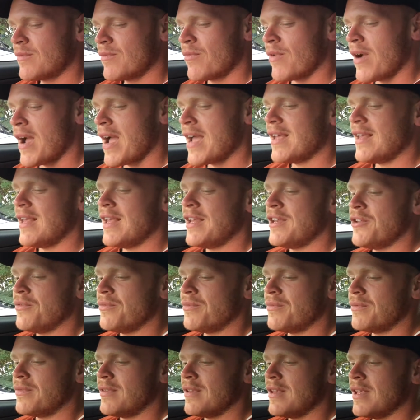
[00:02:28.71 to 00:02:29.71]
right, and
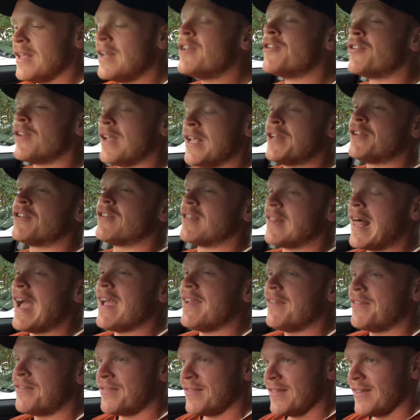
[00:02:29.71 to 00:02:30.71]
you in your
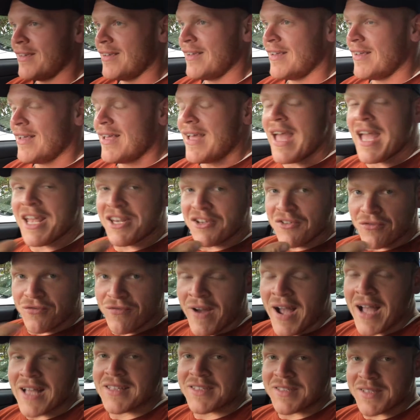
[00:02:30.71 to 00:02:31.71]
life, and you
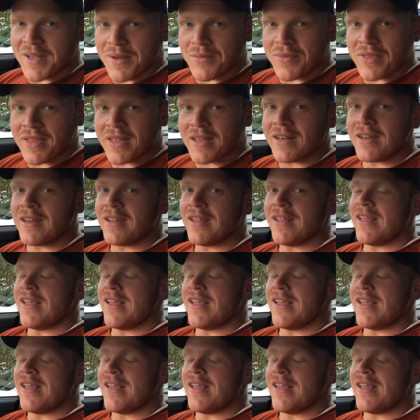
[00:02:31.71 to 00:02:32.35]
find something,